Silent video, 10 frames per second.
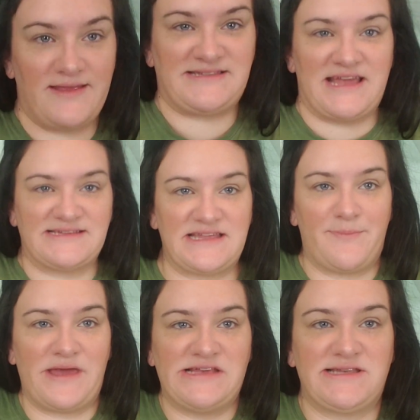This next
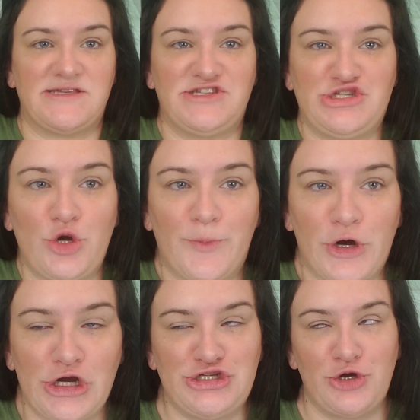step is
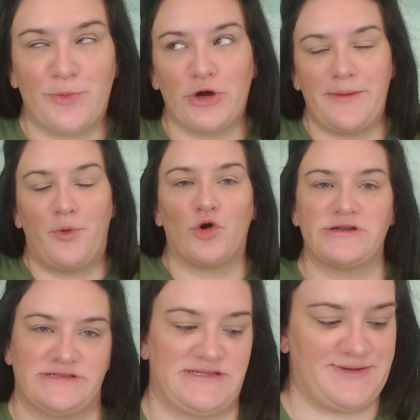super duper
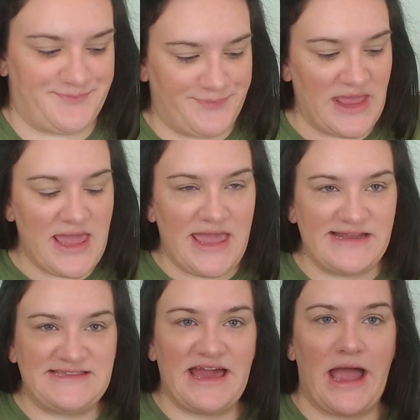important. It
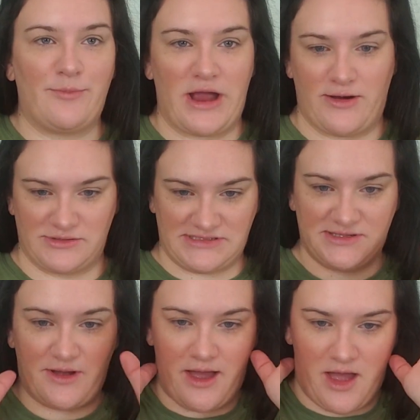is the
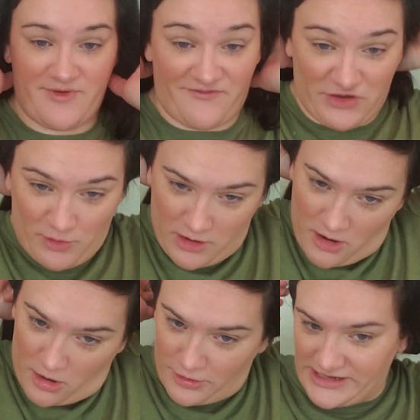eyebrows. If you
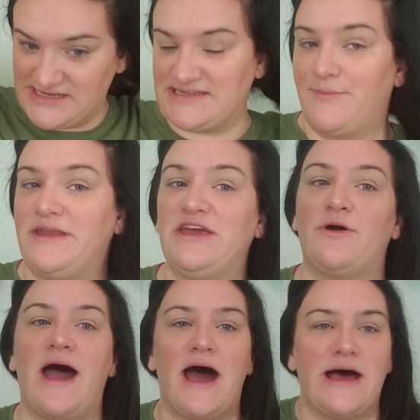are already somebody who
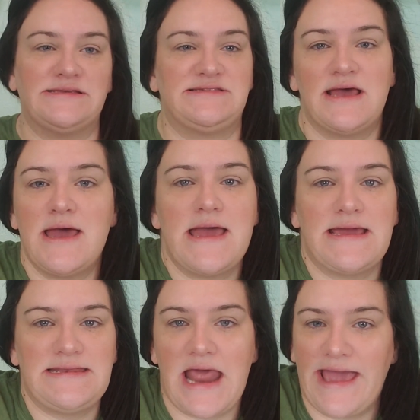has
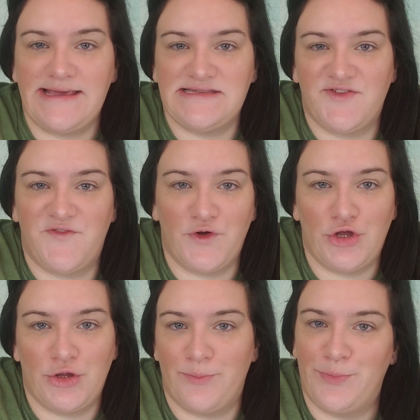nice,
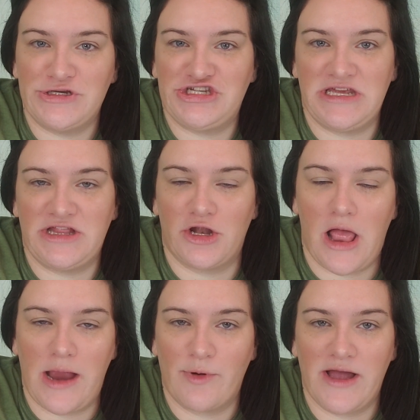full, bushy little
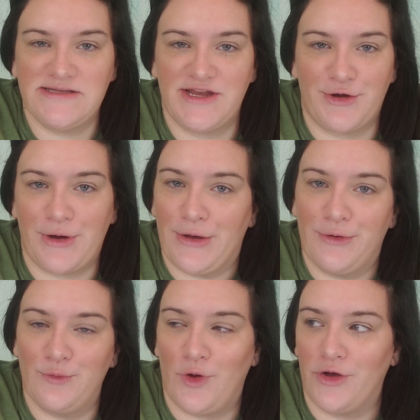eyebrows on your
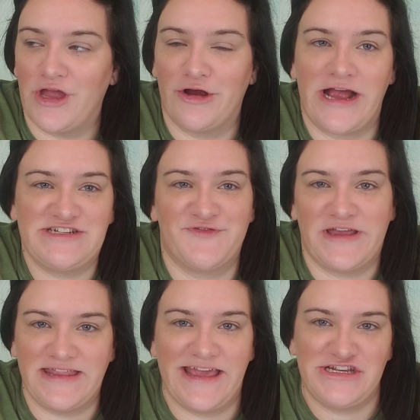own, well,
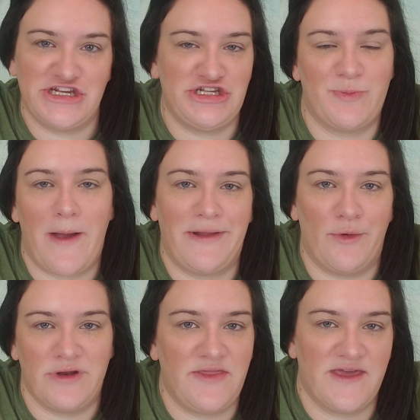congratulations, you probably
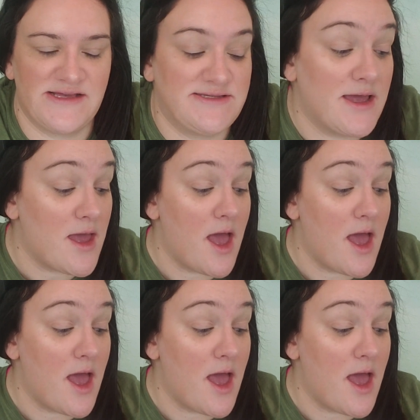don't need this,